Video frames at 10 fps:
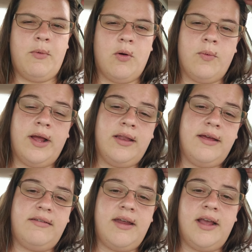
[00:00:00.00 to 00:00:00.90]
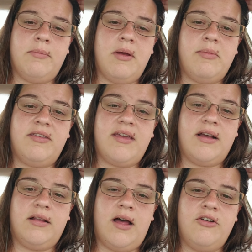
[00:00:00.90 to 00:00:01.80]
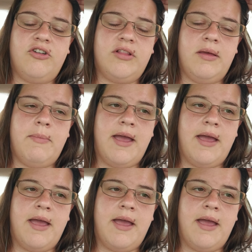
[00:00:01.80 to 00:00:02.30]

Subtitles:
more realistic and maybe psychologically